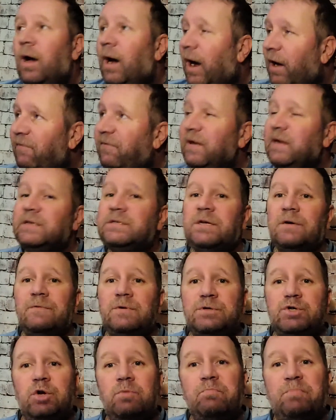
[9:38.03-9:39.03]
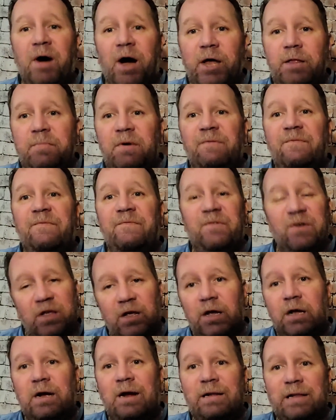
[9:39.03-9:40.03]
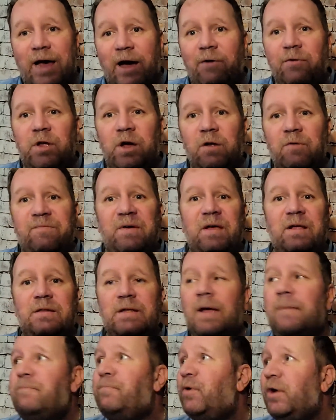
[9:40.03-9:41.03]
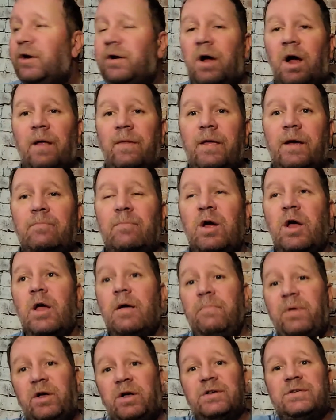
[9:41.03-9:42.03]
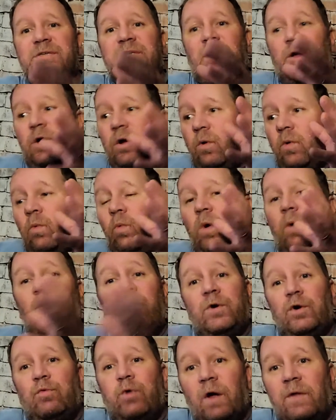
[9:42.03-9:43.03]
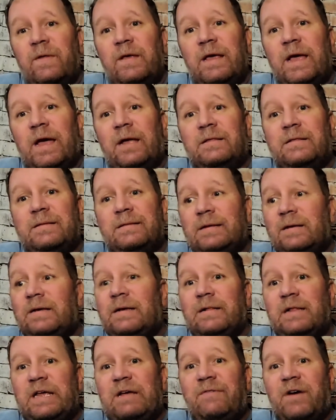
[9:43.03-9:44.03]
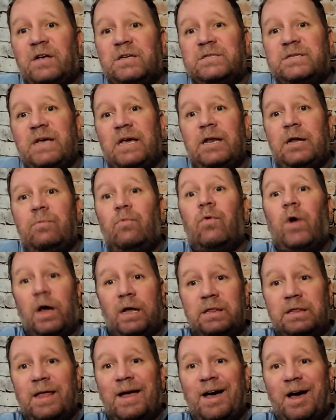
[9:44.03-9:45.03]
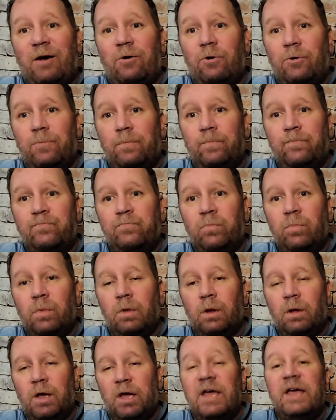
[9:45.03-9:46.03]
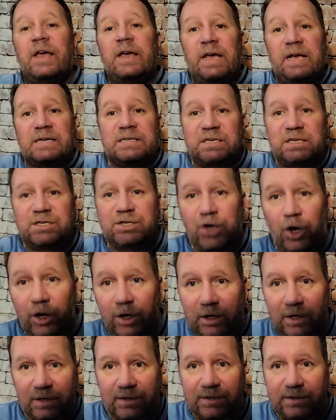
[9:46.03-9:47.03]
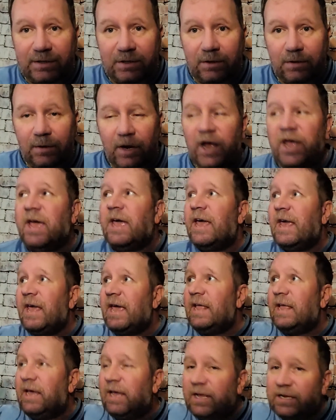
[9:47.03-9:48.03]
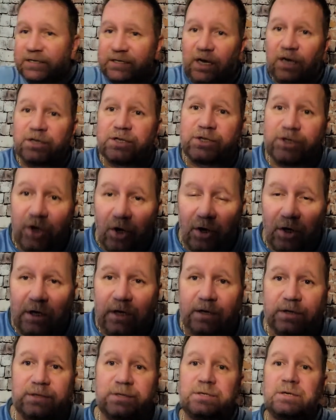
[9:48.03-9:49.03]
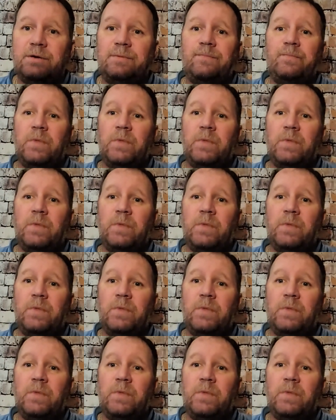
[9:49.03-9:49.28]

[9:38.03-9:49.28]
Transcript: I think someone should buy them a freaking clown outfit and put it on them. Because what we're running at the Levi Stadium right now is a circus. It is a circus.